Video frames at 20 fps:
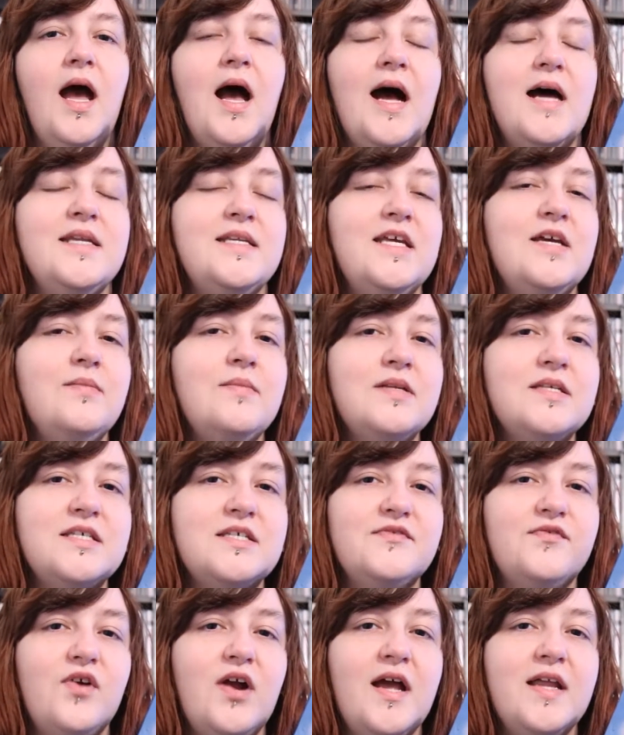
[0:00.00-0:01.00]
and him and
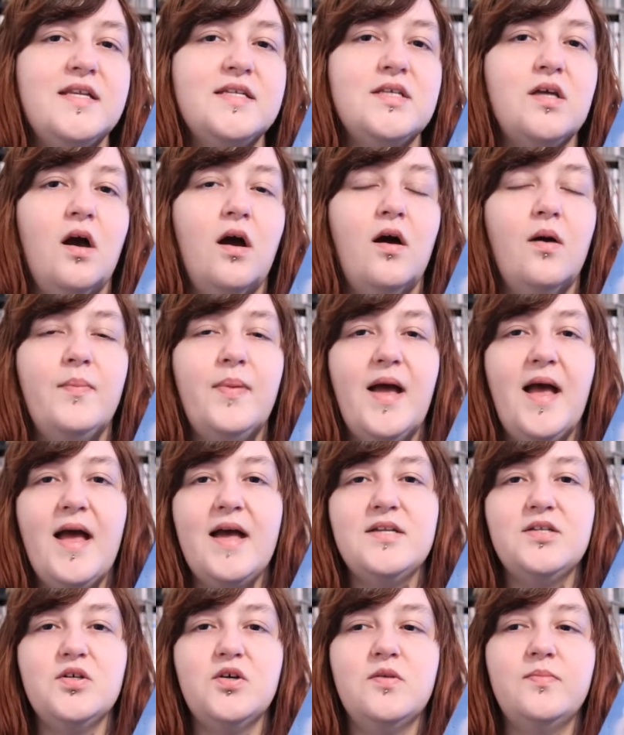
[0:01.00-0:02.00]
his friend are
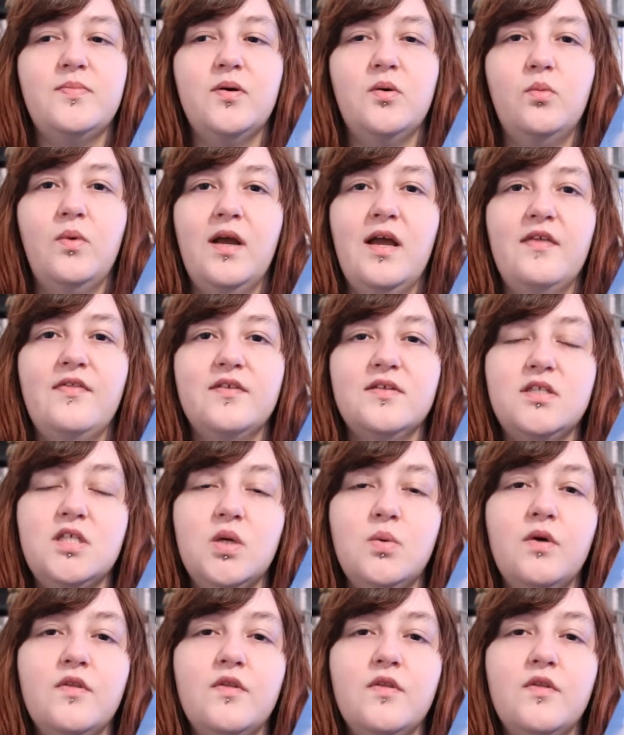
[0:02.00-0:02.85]
paired up with two